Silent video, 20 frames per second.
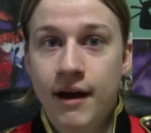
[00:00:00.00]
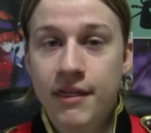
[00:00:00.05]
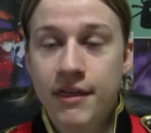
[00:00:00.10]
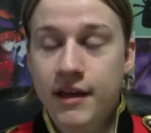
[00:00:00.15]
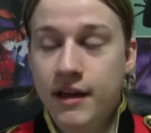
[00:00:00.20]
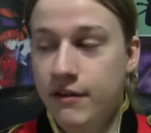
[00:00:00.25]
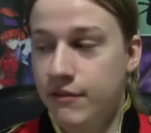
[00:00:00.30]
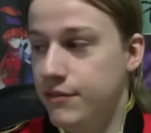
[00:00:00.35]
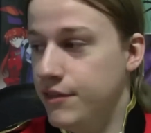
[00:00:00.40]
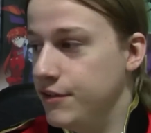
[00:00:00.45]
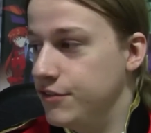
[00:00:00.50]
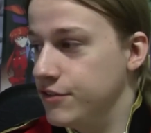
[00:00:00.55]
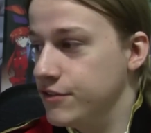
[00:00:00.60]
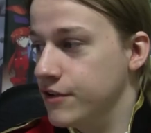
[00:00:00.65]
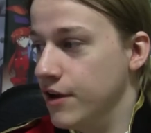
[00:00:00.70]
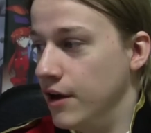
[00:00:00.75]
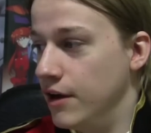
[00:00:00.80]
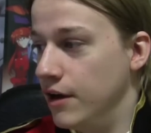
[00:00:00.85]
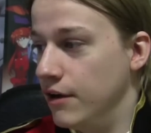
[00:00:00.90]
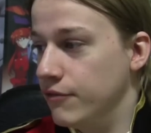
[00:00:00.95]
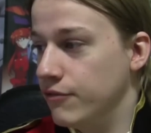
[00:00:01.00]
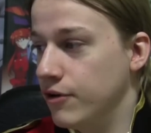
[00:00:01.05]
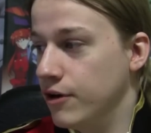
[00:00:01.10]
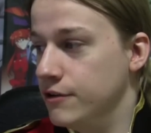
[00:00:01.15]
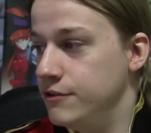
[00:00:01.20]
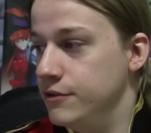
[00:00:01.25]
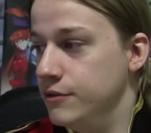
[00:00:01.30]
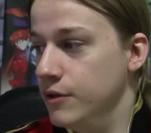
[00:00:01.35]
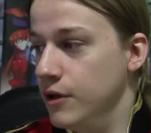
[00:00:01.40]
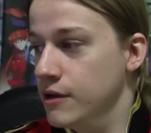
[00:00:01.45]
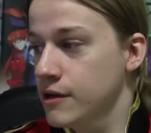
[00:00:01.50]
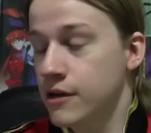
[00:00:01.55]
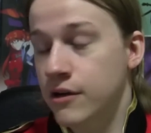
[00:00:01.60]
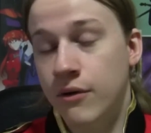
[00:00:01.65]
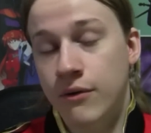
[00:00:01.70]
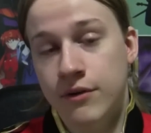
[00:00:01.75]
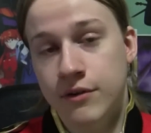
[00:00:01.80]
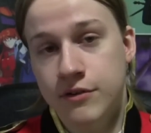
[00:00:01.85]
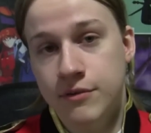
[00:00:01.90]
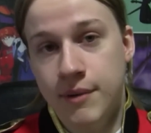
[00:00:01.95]
think this has gone on far too long.
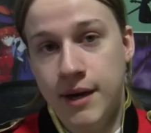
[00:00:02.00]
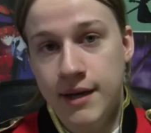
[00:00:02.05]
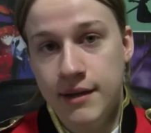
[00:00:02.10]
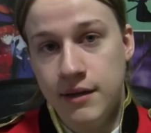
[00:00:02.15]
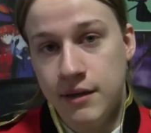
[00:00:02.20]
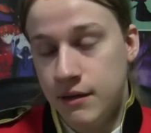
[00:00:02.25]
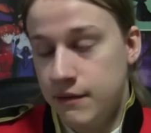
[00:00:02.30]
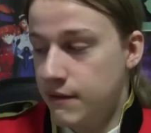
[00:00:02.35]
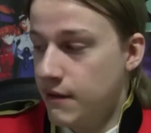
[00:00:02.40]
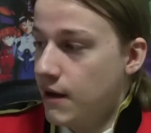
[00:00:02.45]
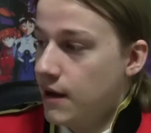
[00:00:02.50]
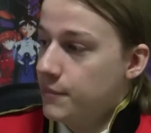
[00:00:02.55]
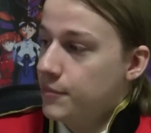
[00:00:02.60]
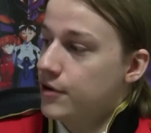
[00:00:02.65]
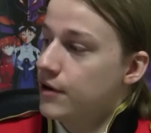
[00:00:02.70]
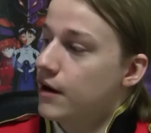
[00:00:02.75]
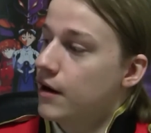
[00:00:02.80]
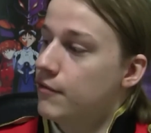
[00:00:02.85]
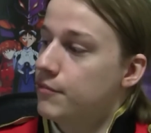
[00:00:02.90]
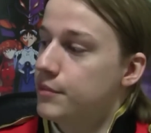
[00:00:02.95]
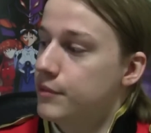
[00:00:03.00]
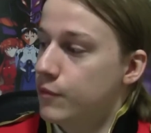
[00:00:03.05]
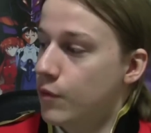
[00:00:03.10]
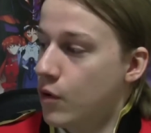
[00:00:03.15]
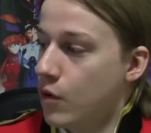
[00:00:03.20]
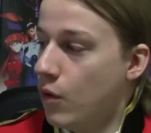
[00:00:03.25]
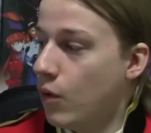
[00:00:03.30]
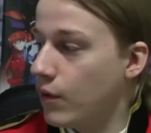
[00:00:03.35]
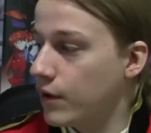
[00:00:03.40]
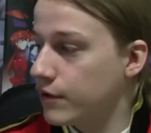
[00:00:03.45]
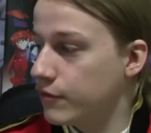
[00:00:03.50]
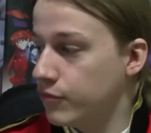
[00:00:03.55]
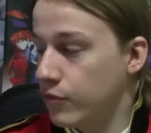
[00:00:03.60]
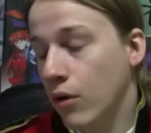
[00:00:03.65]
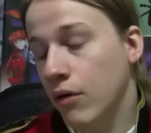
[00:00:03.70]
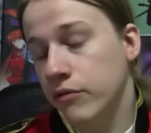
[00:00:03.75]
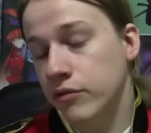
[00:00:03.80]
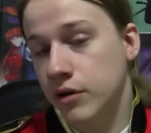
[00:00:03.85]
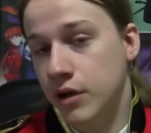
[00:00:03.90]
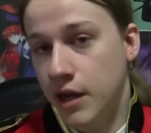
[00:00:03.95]
According to my little timer here, I've been recording
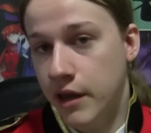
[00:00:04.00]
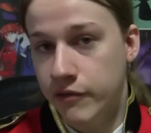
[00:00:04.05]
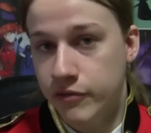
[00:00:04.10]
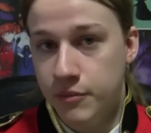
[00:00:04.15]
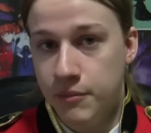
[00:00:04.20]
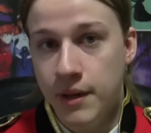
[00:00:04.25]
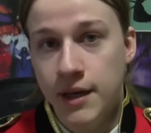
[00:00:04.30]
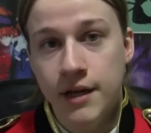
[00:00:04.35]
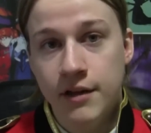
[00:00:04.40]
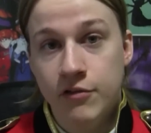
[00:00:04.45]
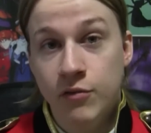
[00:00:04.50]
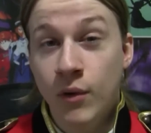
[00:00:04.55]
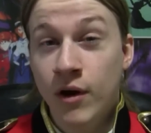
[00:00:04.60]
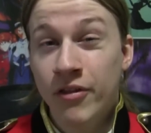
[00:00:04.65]
for over 11 minutes.